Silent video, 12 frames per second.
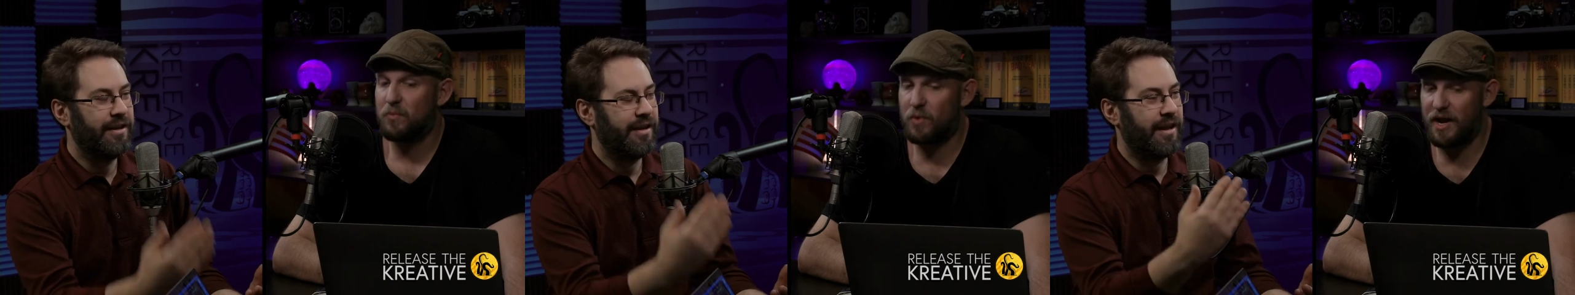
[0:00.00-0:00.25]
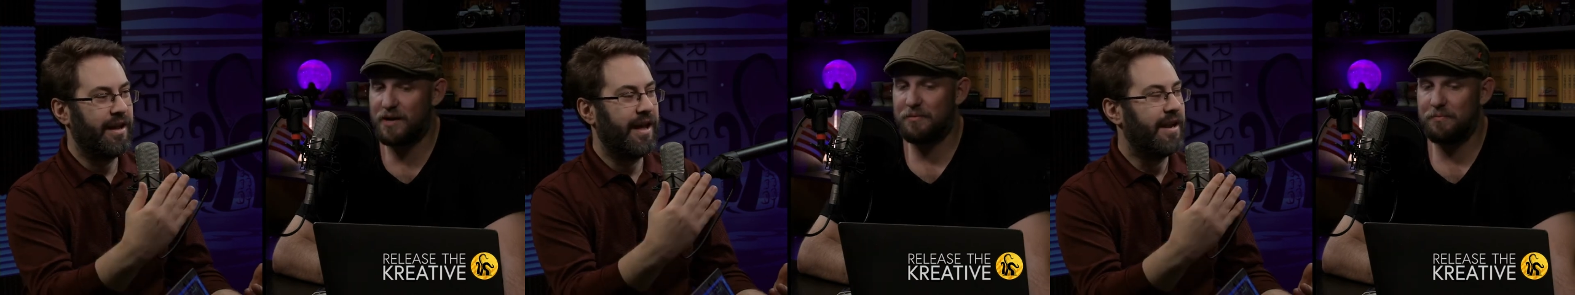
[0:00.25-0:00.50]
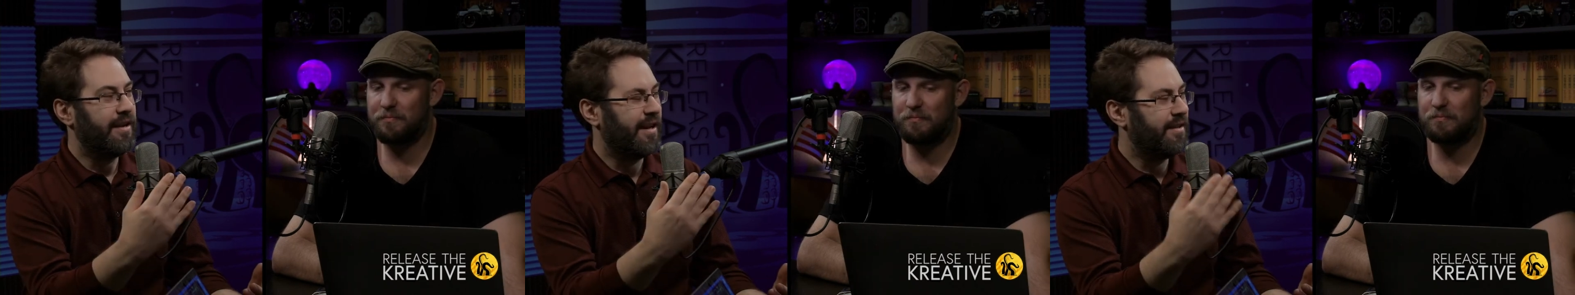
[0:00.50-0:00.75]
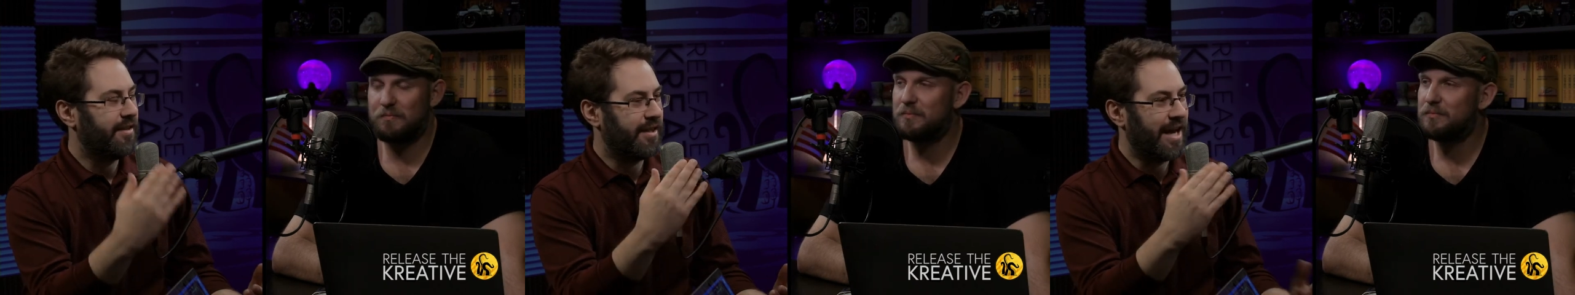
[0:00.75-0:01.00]
Speaker 1: Right. And
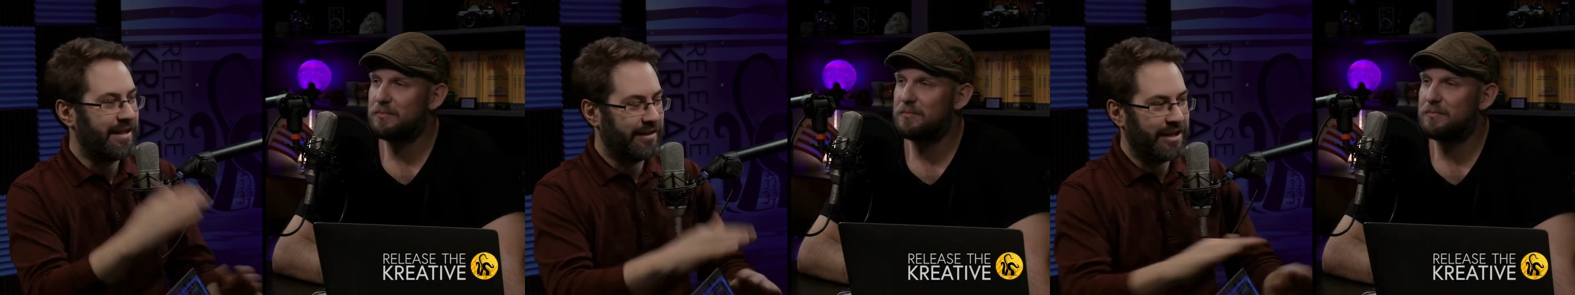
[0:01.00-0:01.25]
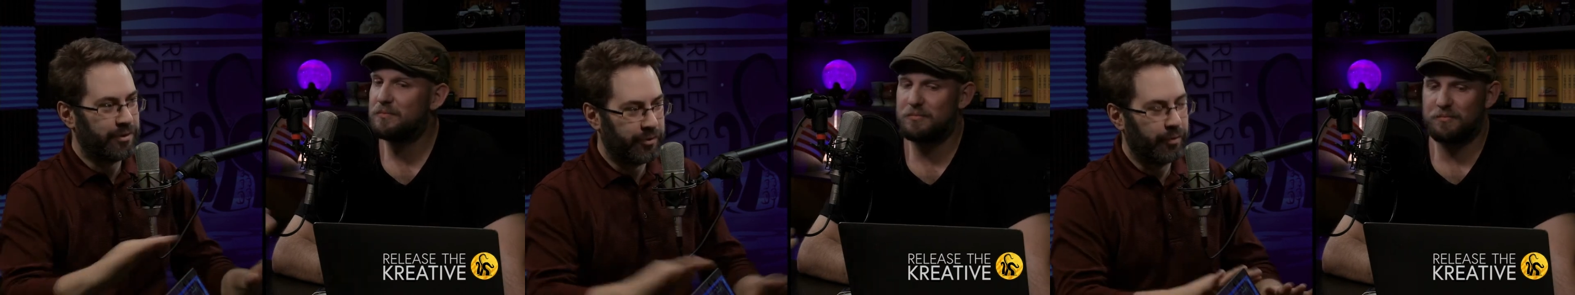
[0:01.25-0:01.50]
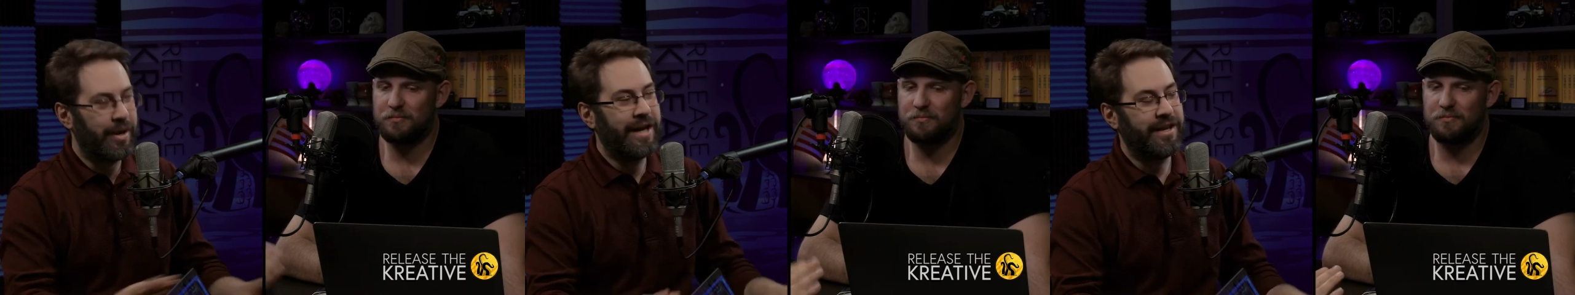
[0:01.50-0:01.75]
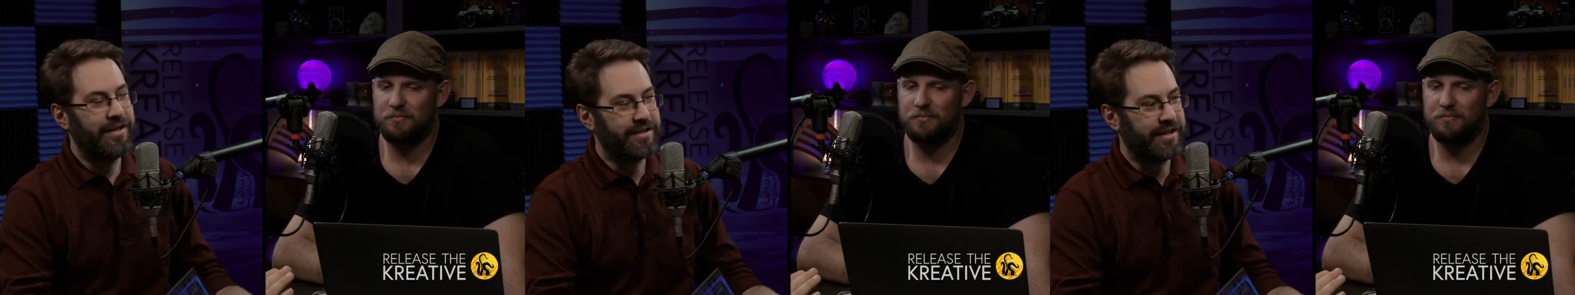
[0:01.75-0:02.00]
and that that's where the
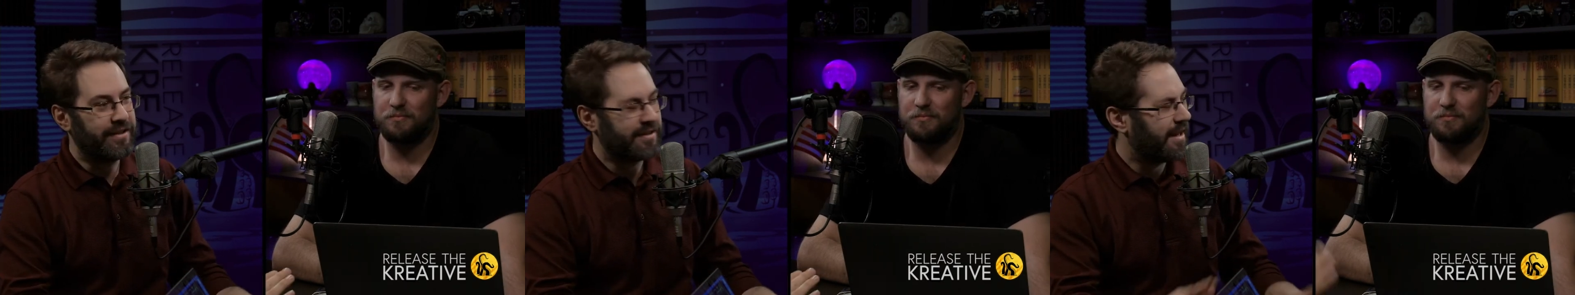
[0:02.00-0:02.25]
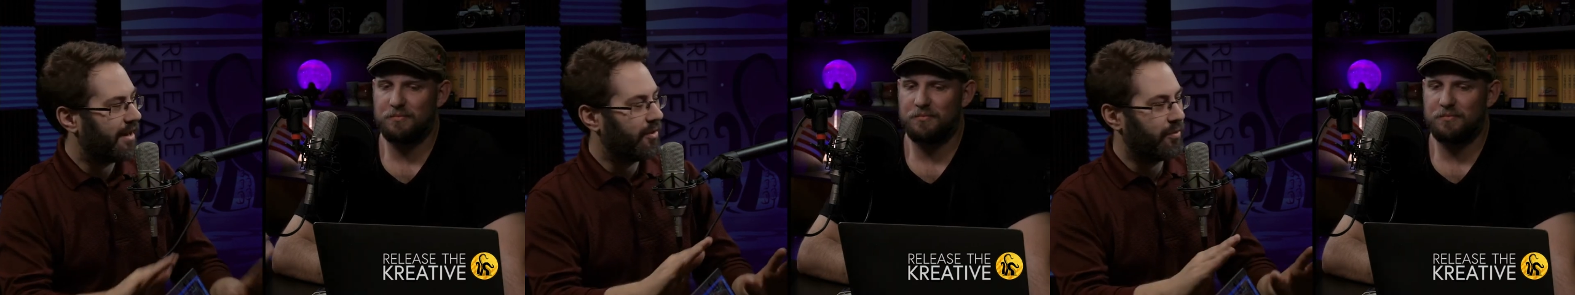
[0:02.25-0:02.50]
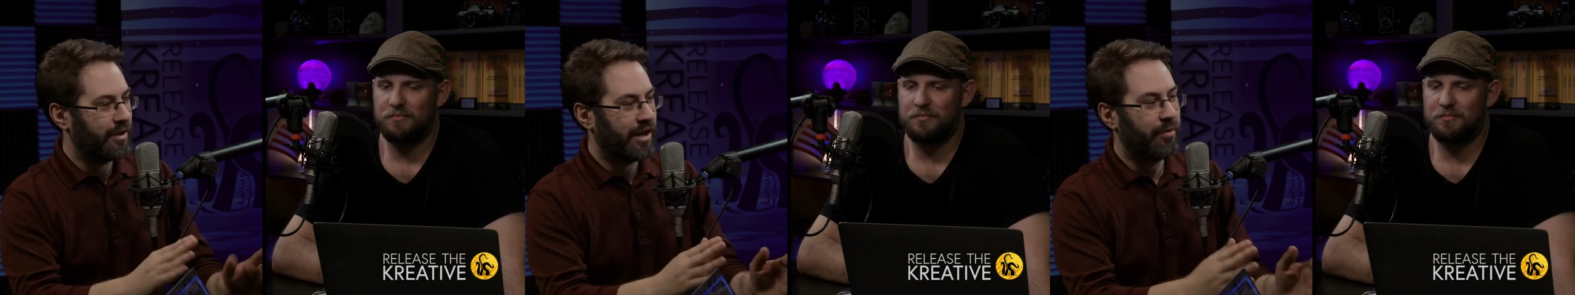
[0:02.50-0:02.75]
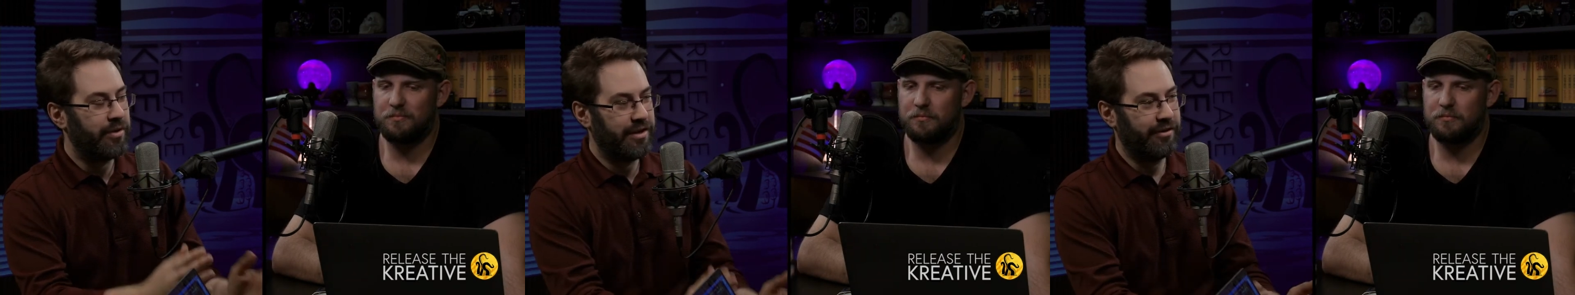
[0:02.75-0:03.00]
wackiness ends. Now
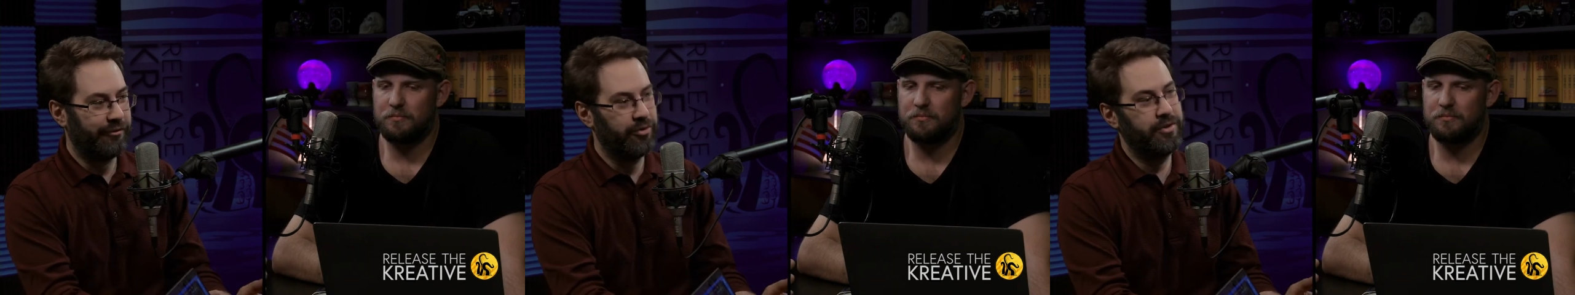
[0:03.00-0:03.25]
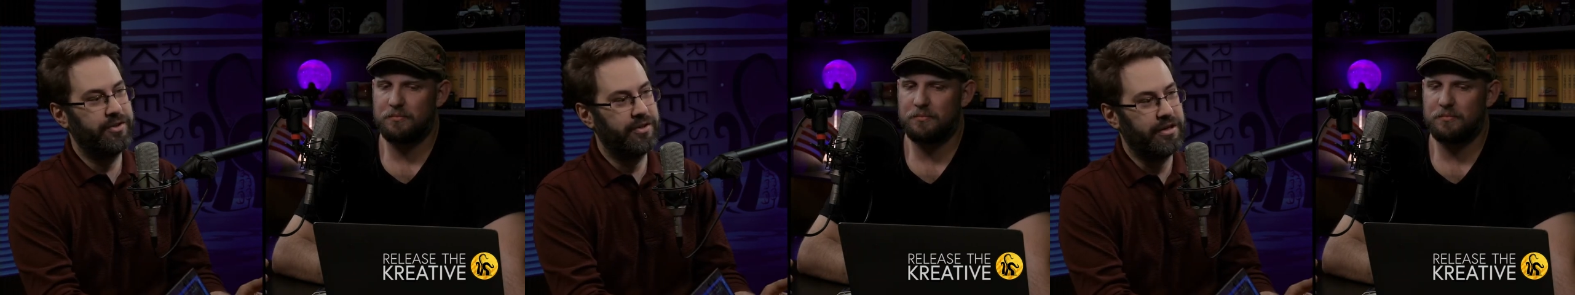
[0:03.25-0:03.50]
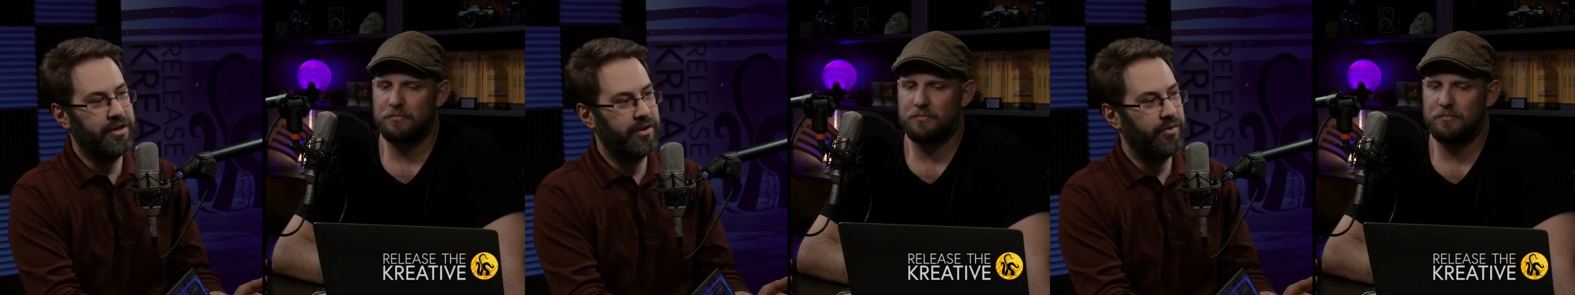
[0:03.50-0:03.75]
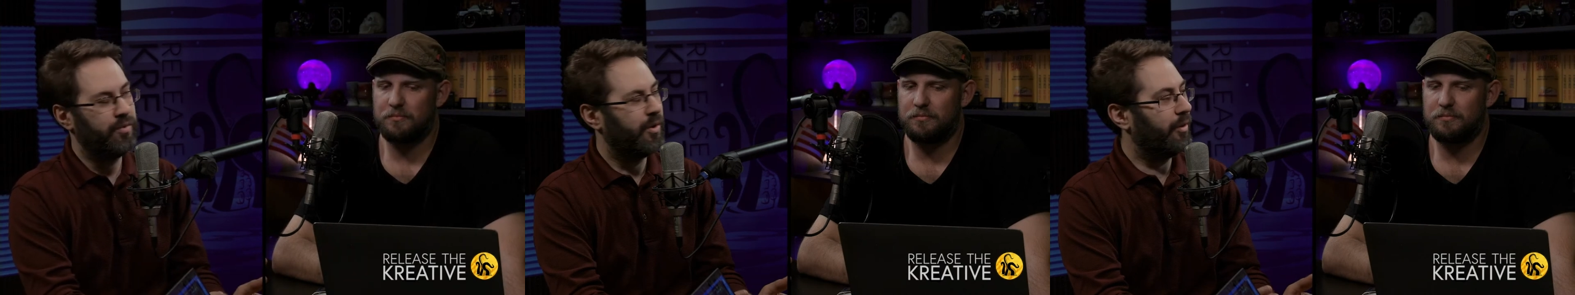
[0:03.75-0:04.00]
now we need to focus
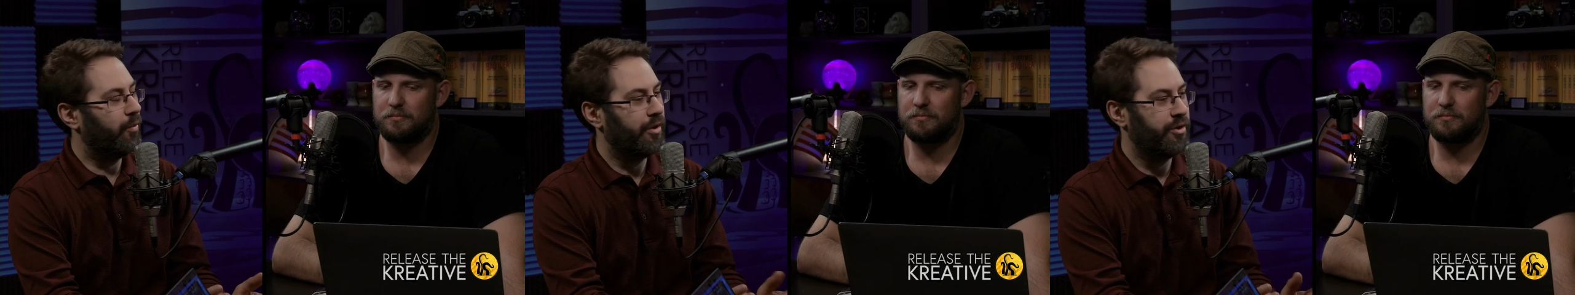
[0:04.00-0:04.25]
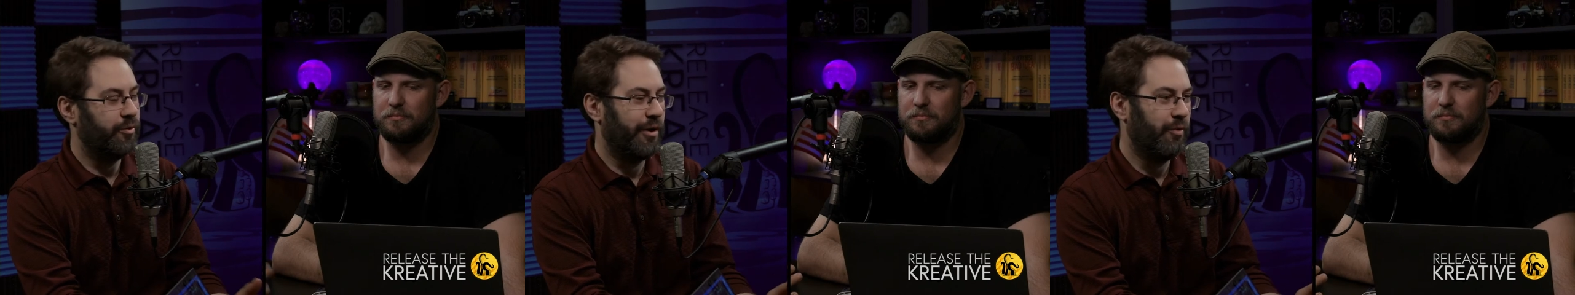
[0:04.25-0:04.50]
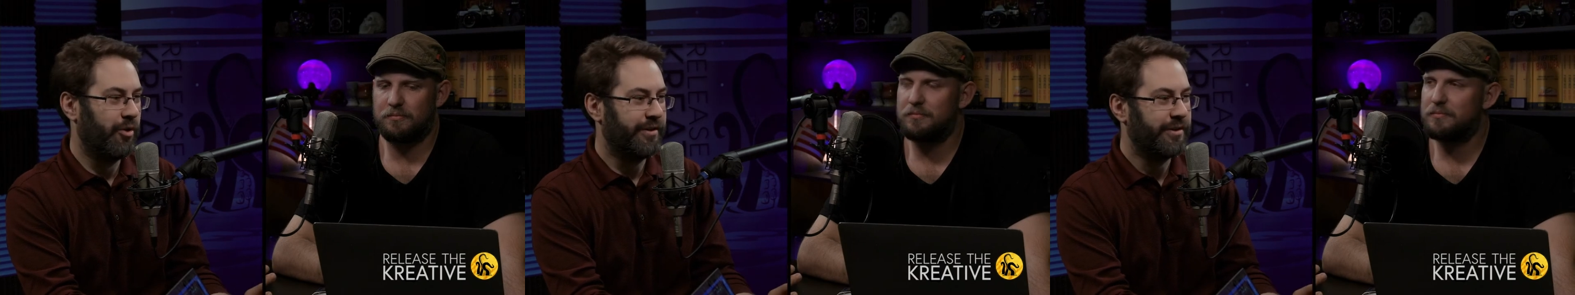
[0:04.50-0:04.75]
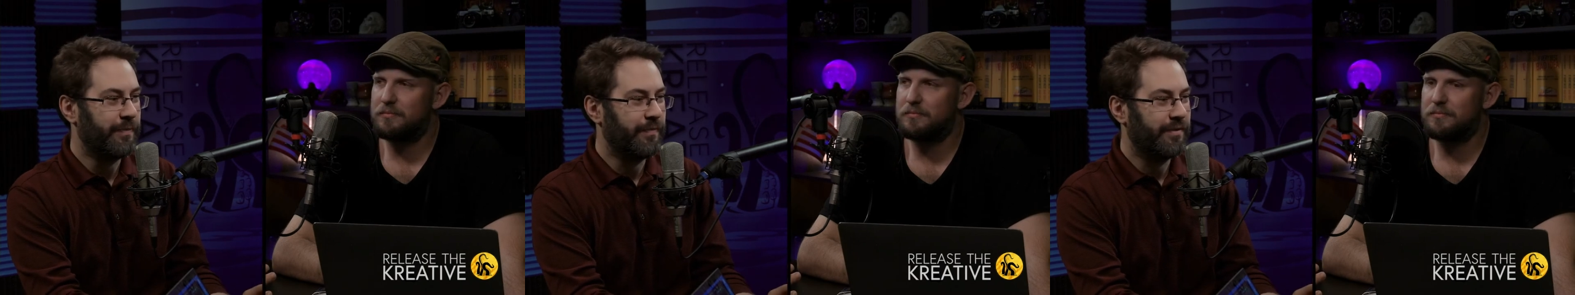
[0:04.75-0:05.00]
on like what do I want?